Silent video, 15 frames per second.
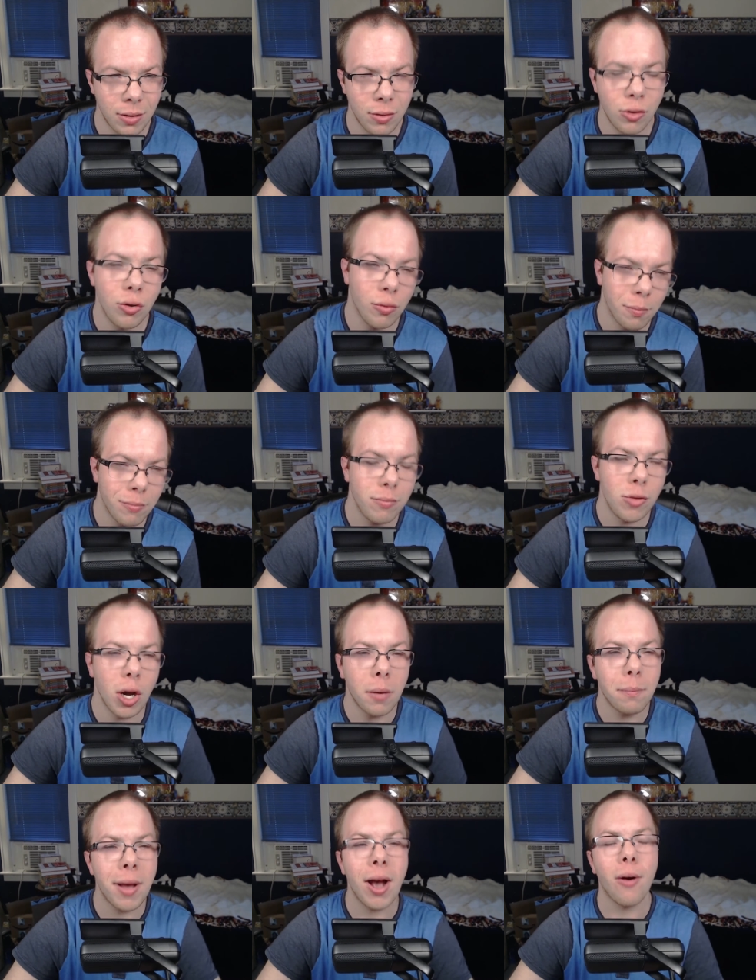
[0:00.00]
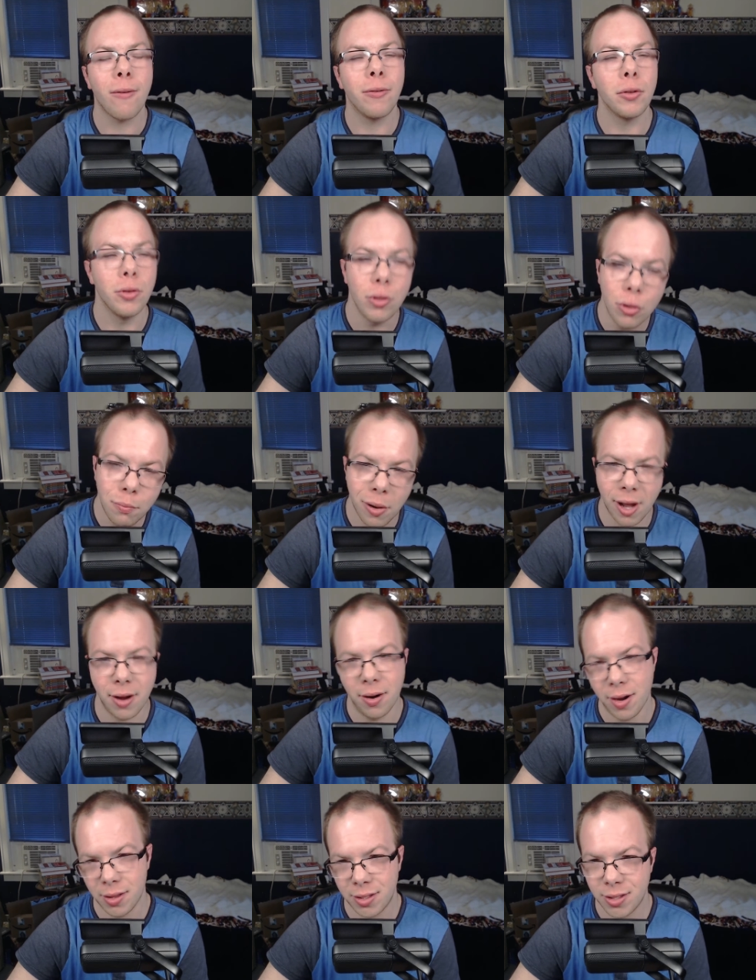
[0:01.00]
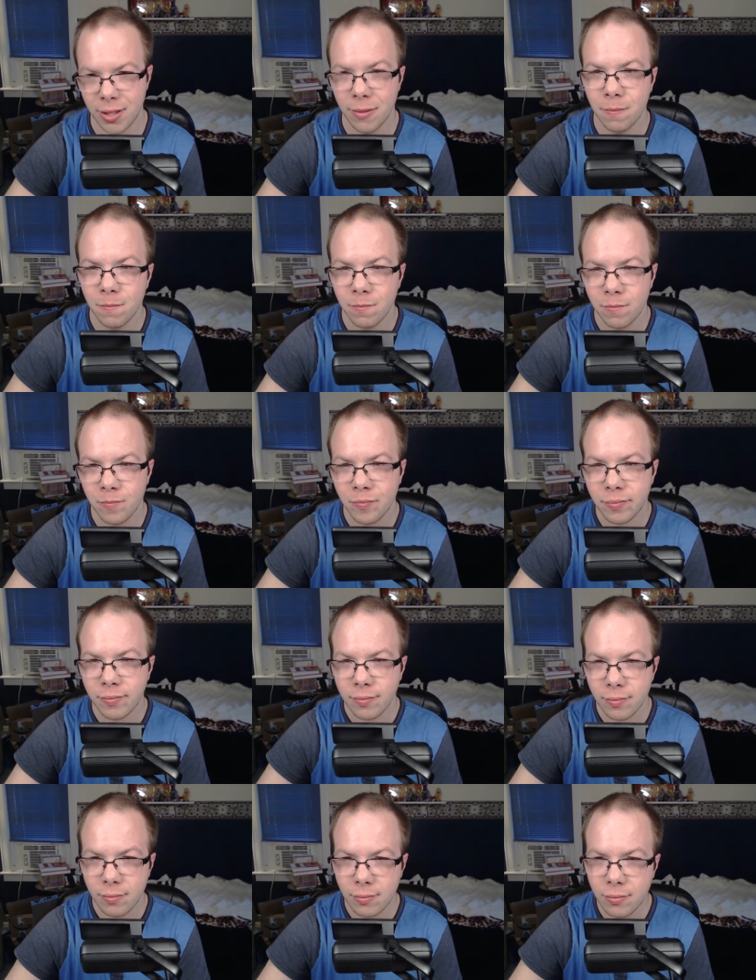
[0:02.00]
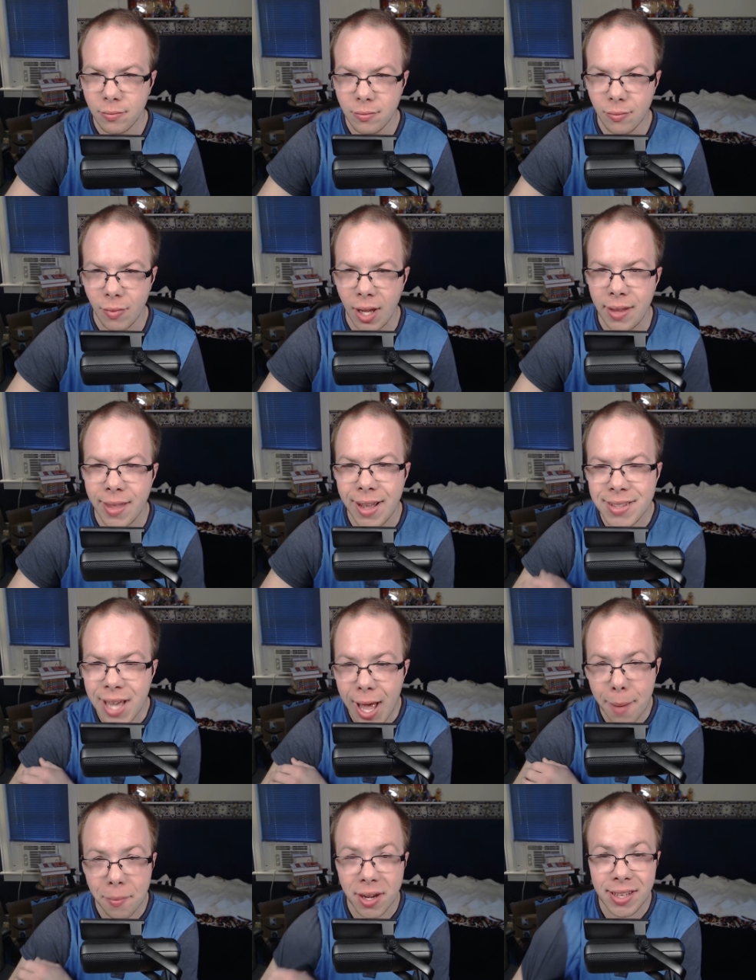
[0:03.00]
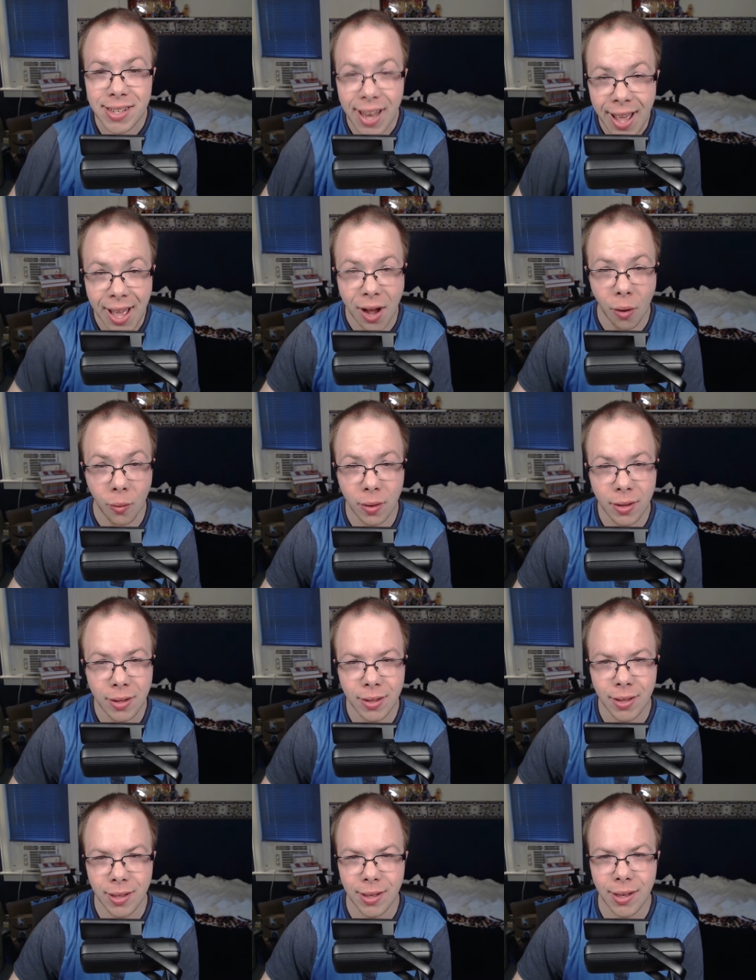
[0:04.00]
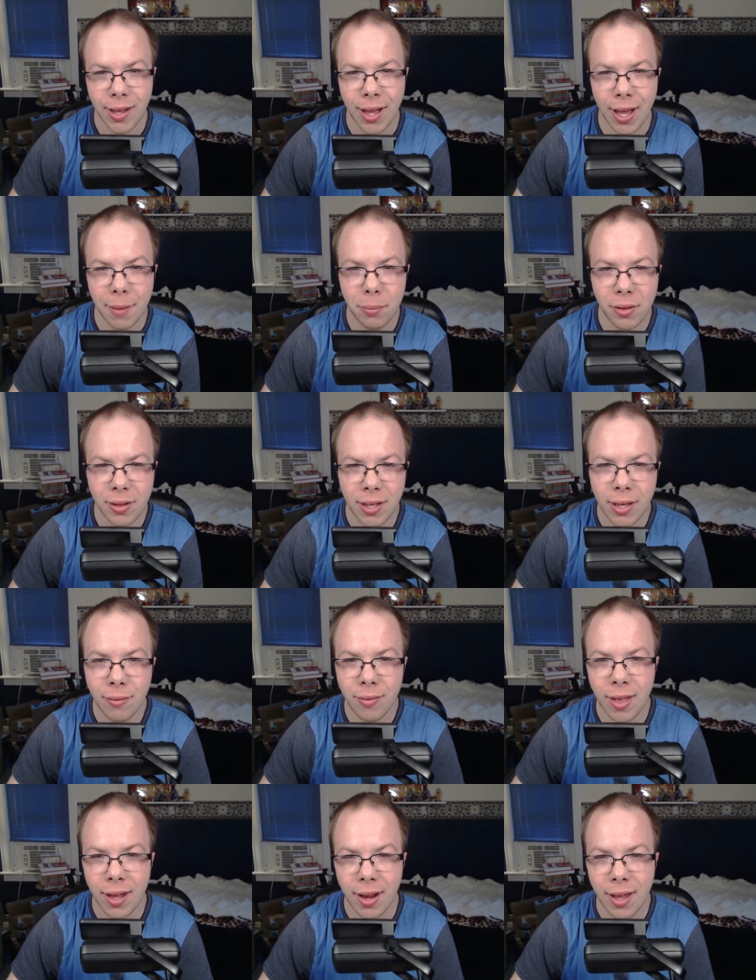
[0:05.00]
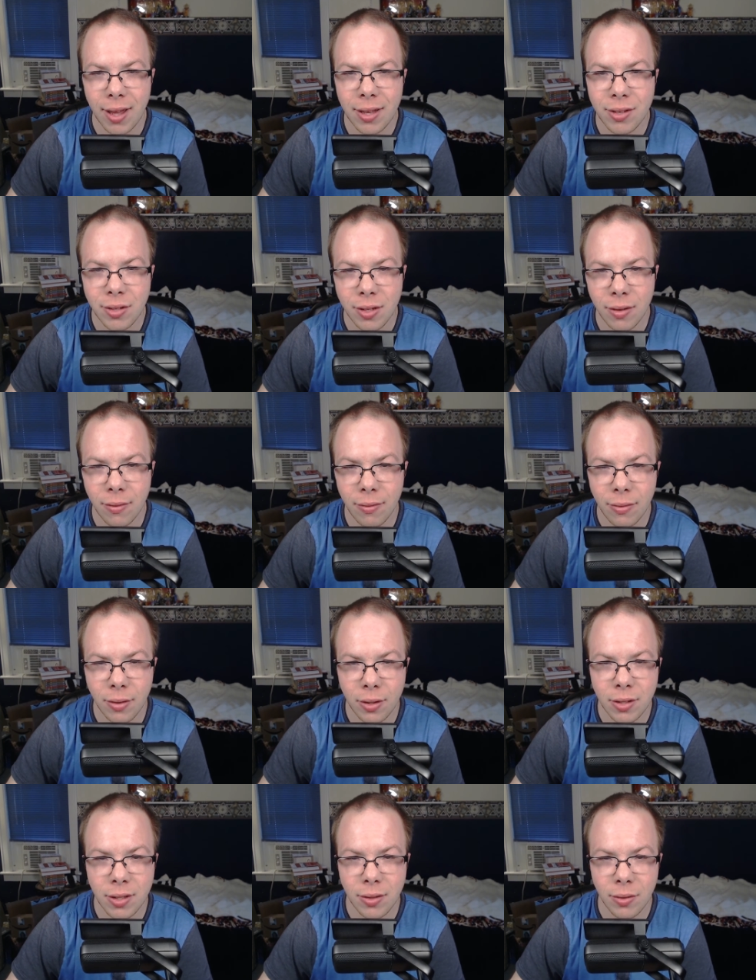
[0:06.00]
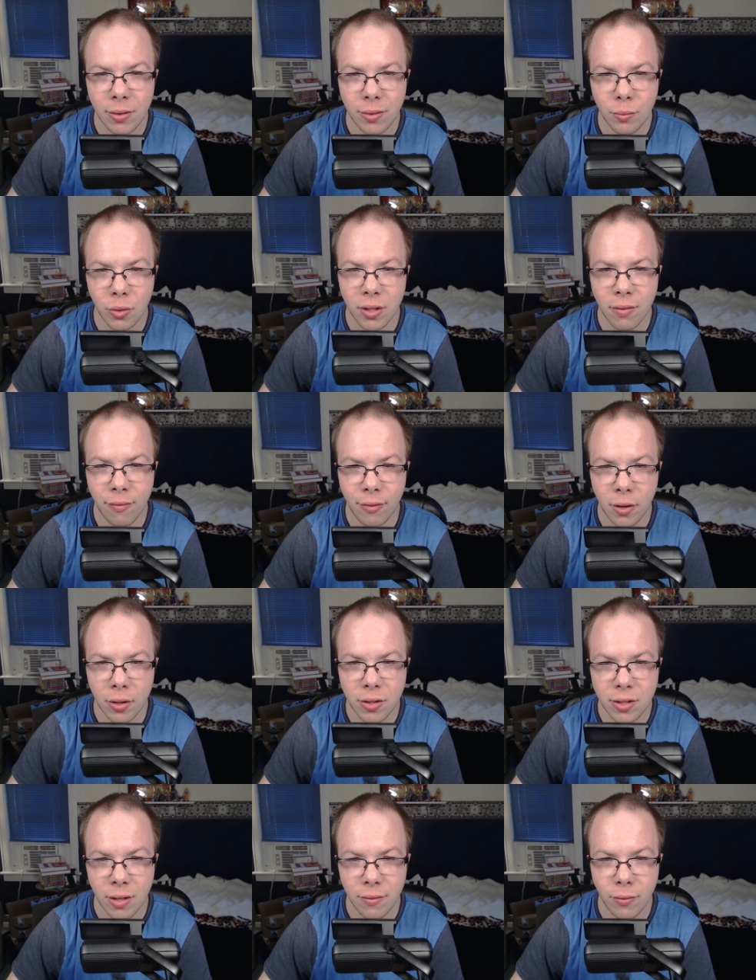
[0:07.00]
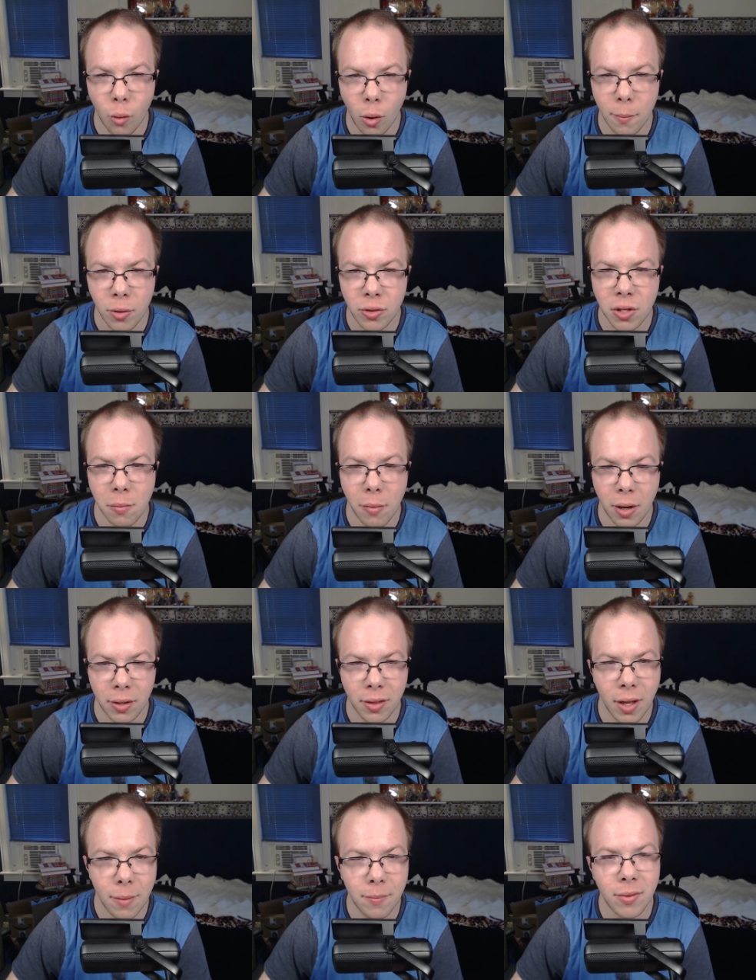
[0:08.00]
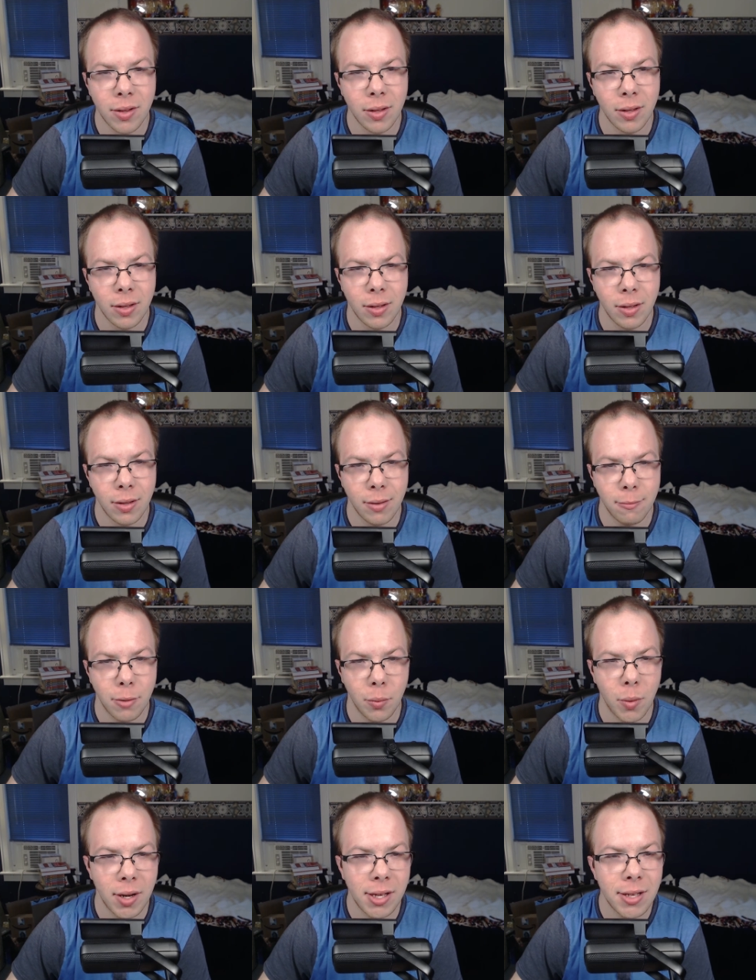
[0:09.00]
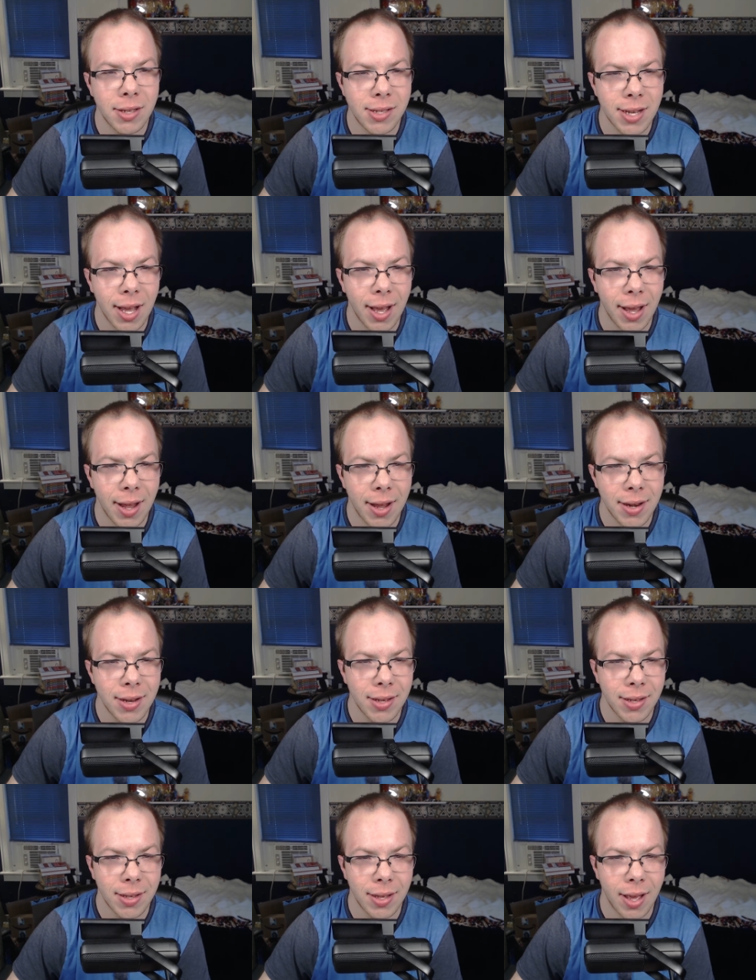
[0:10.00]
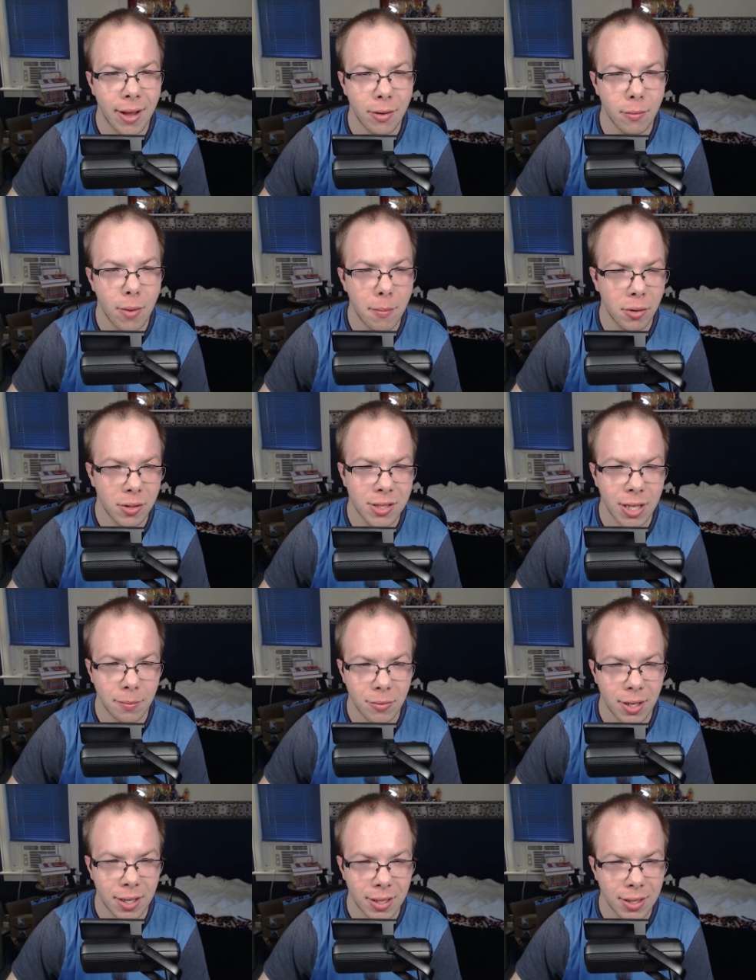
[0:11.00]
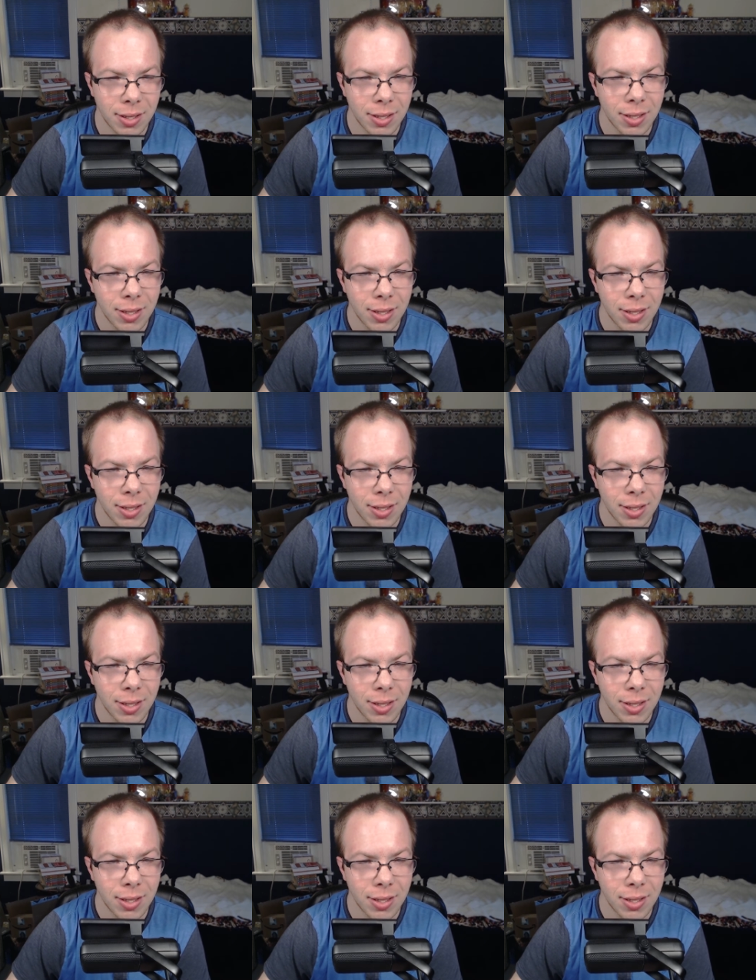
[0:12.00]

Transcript: New young powerful new pirates. And that's happening now. I believe that Ace first was first and foremost among them. But when he died, I remembered something.